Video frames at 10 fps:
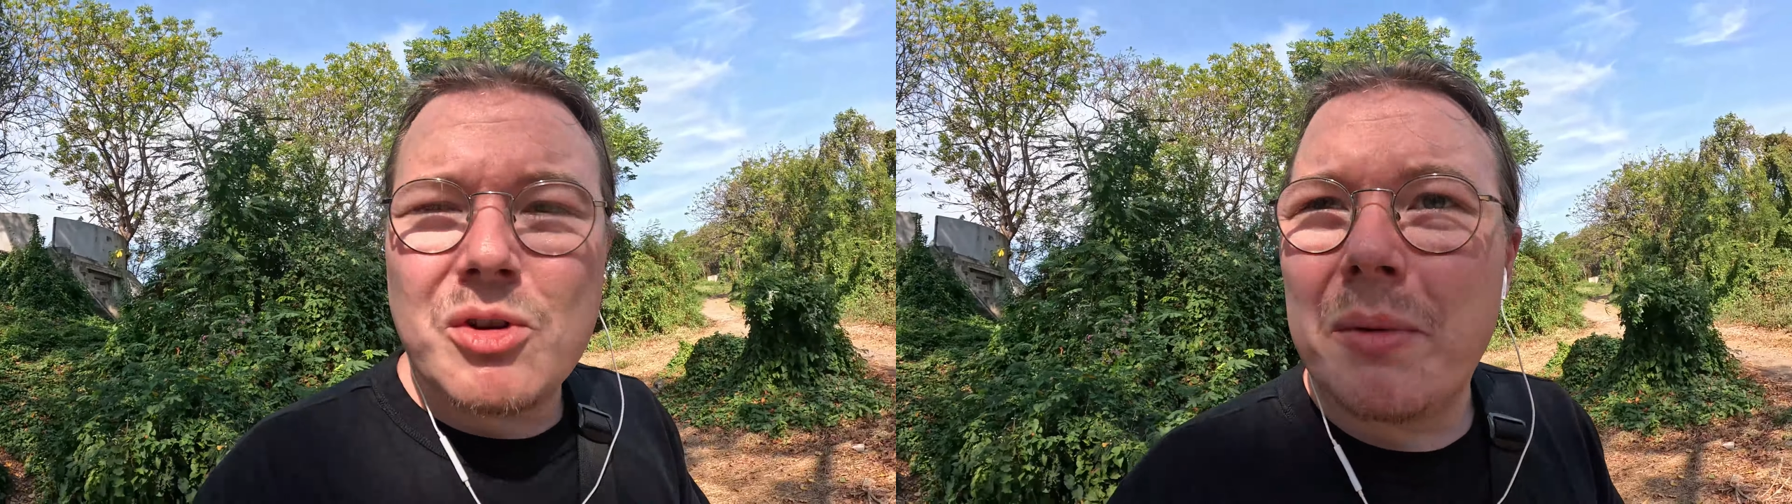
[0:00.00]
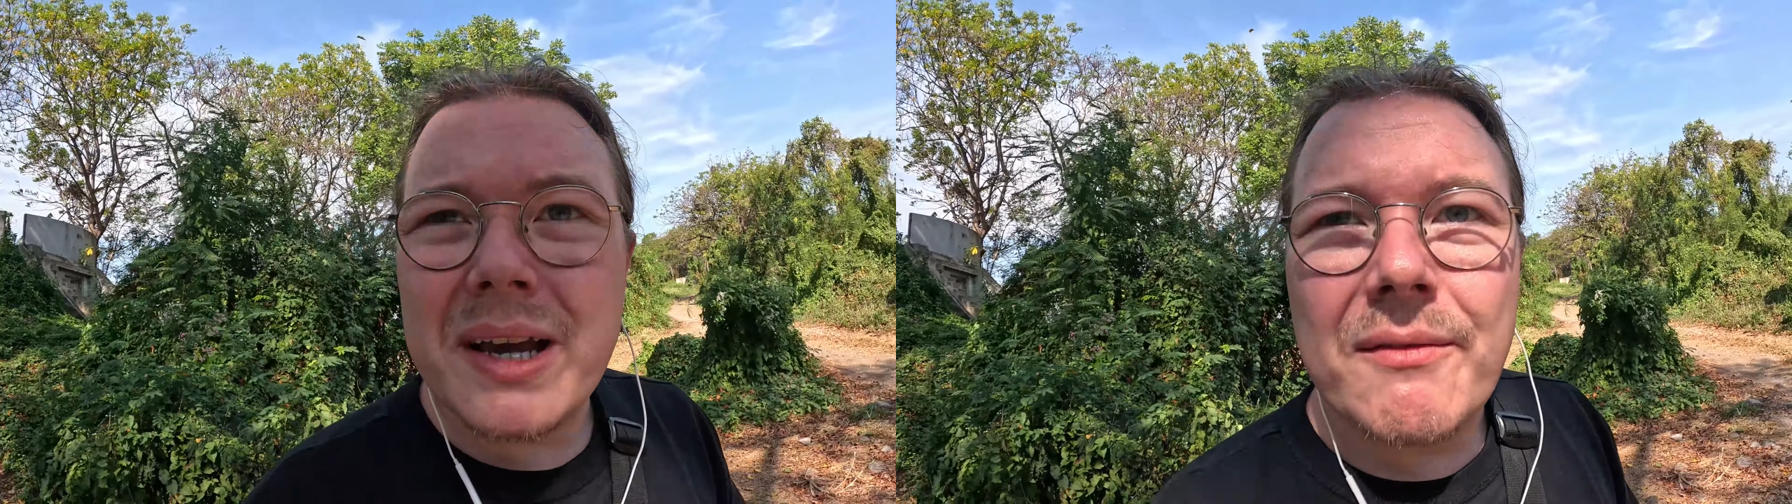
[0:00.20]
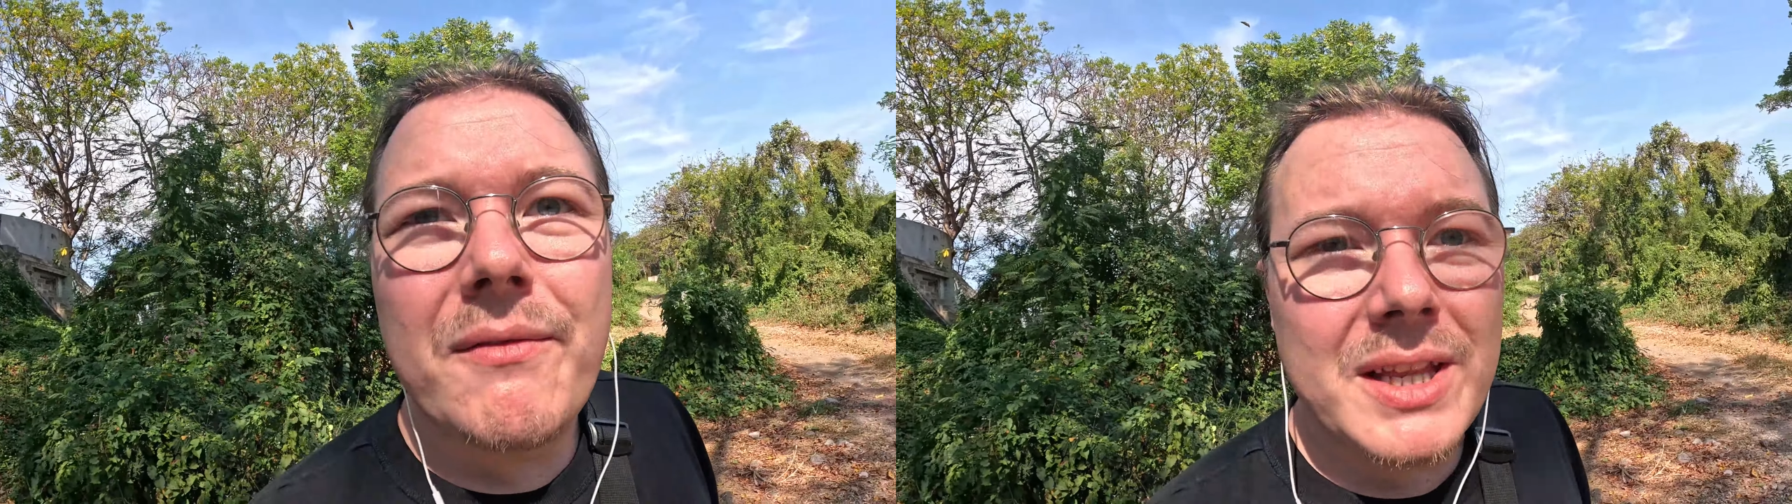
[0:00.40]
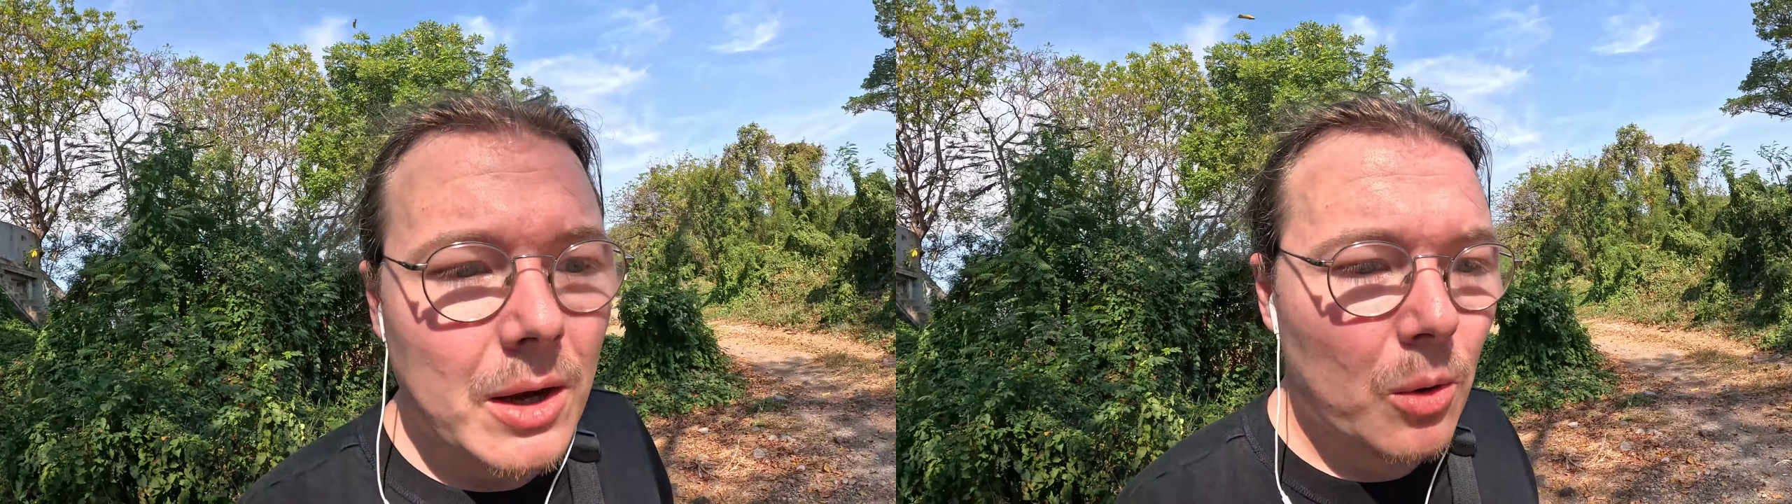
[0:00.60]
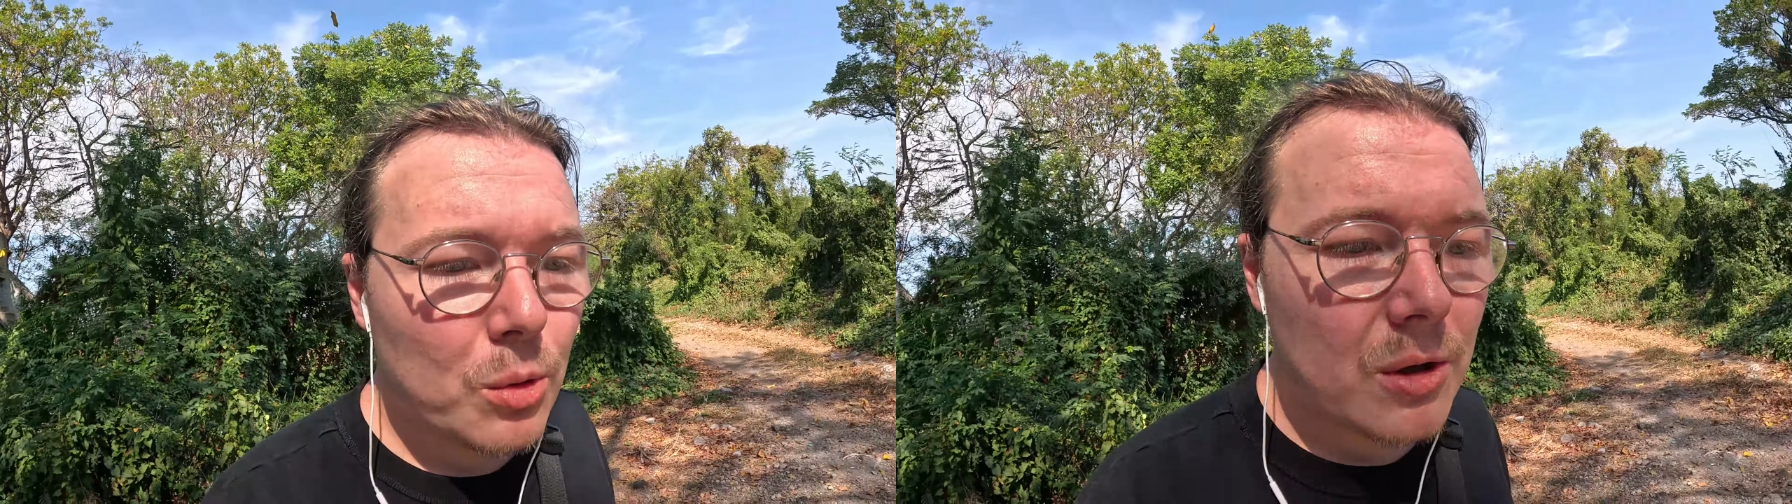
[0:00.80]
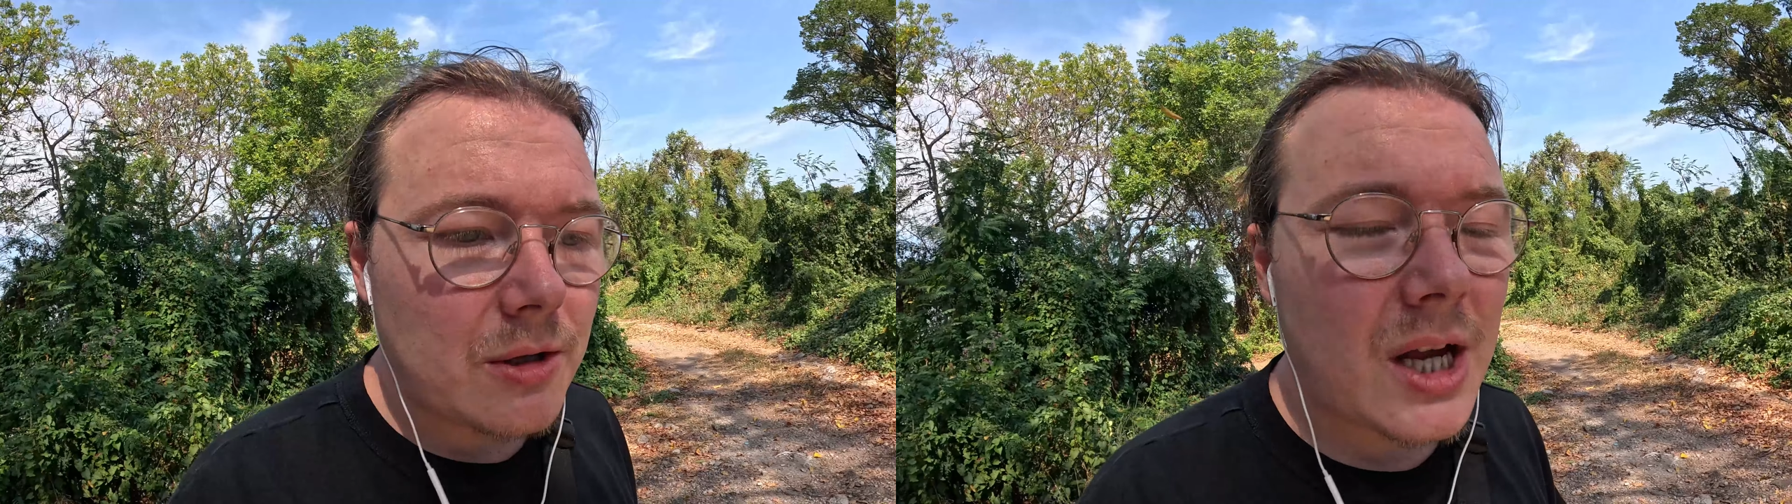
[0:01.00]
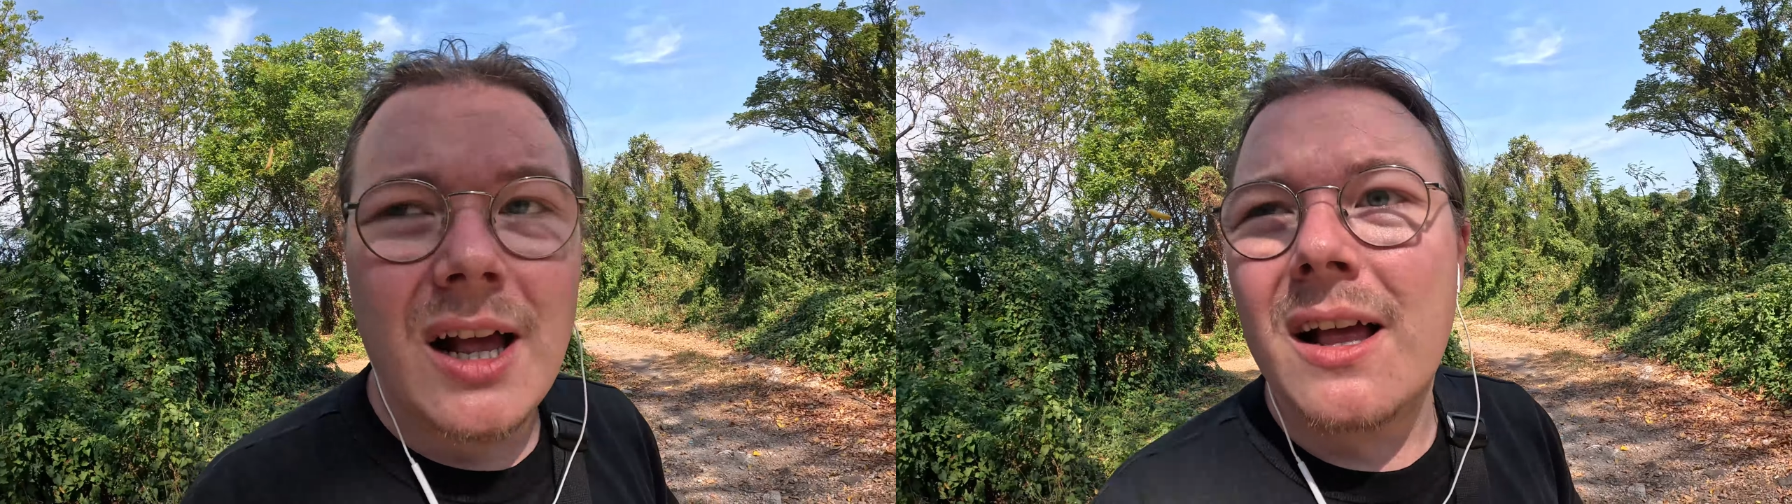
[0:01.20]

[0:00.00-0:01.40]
to make a video because